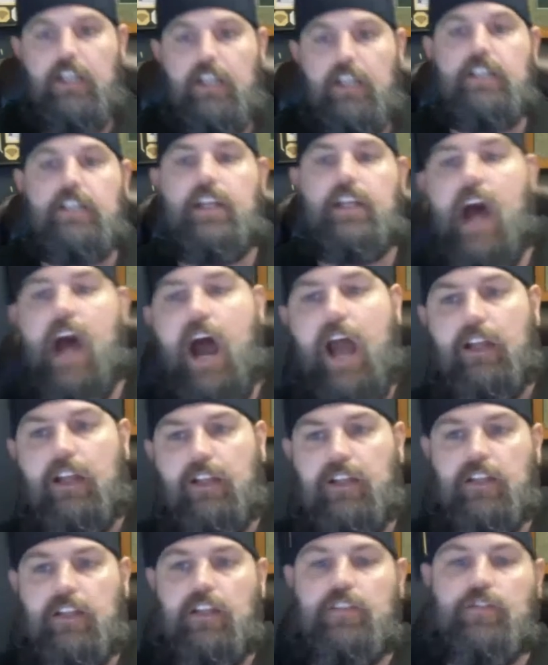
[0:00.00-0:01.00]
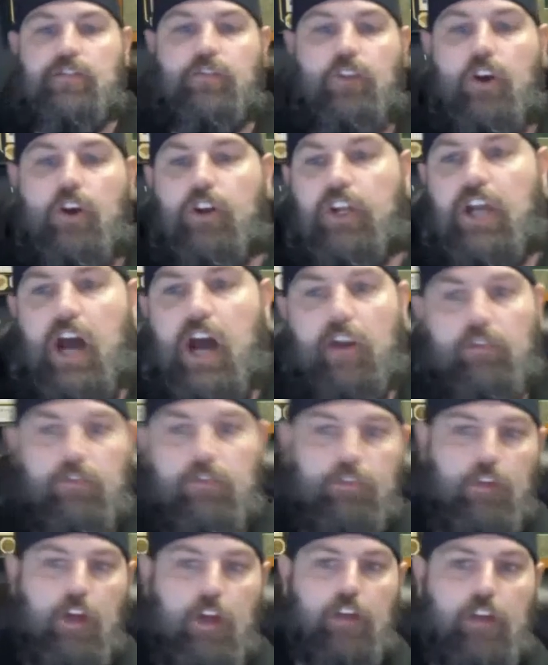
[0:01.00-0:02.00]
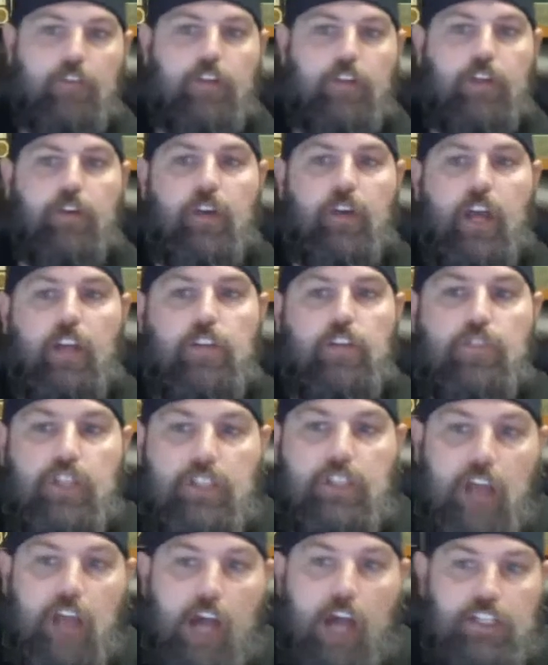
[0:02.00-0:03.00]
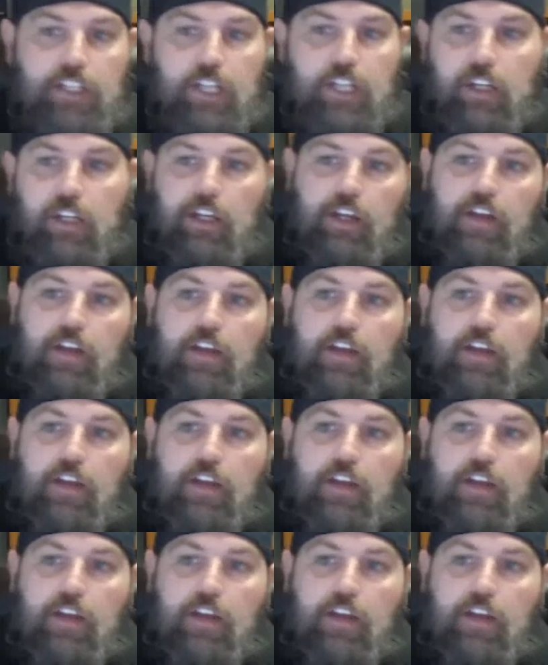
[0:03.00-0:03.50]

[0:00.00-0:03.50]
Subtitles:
It's an island that's floating out in front of you, and you can touch it,